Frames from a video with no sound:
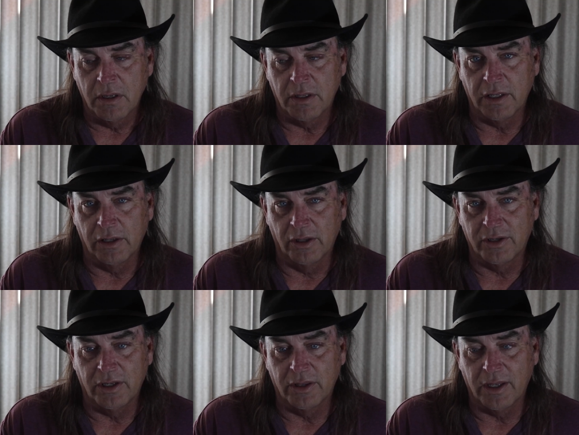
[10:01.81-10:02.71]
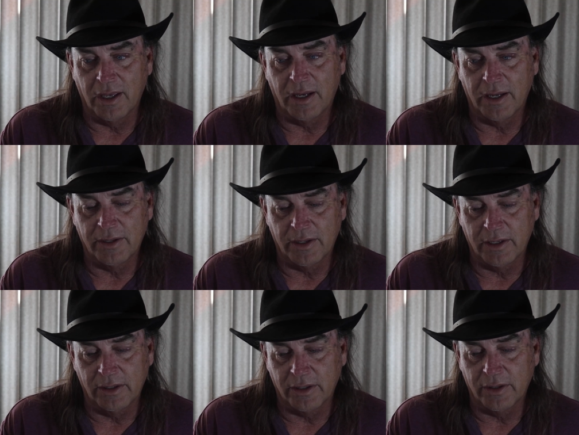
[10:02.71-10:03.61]
And he'd look you in the eye, and then
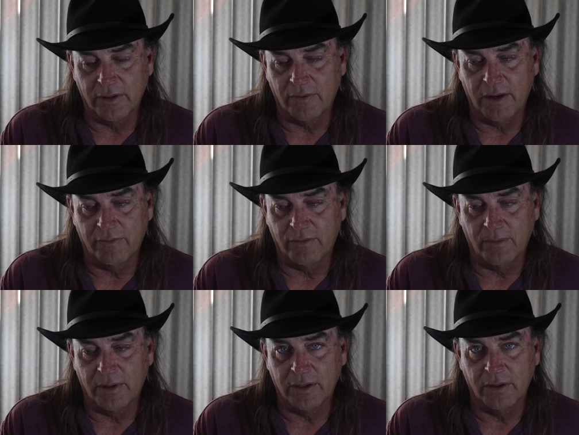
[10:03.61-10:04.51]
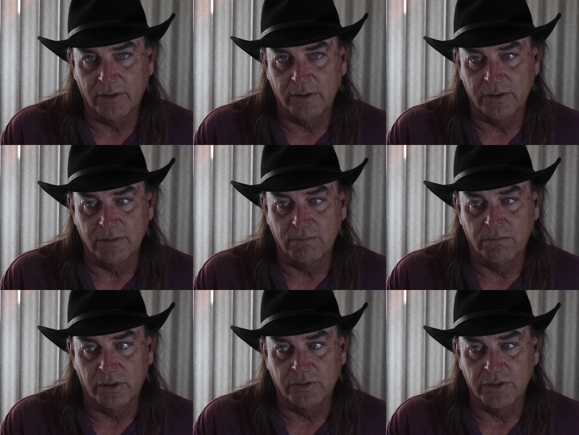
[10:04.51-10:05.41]
he'd look at the ground for a while and go, this is
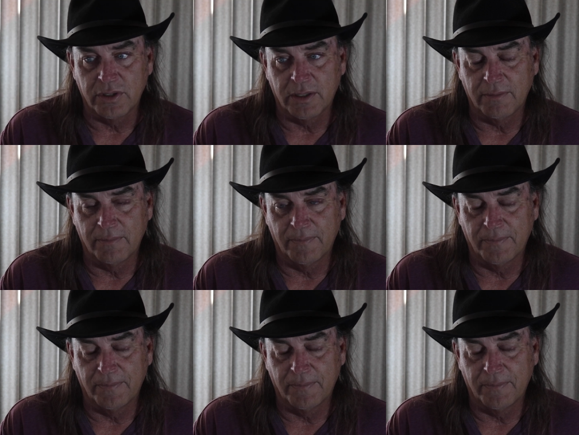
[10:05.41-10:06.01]
bullshit.